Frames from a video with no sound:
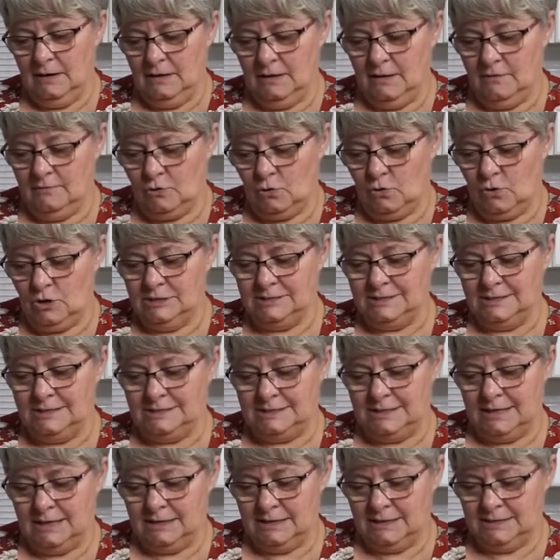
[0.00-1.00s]
Of course,
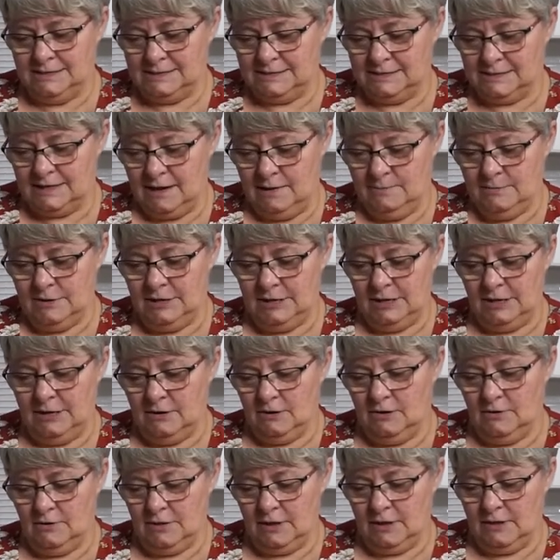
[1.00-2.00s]
it's at this time of the
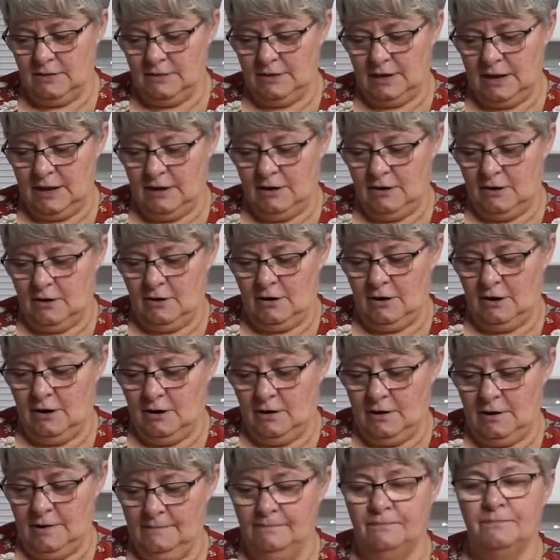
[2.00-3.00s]
year that they
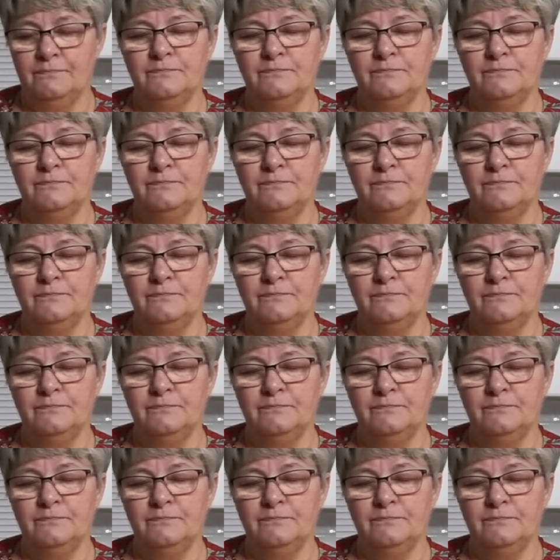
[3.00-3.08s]
are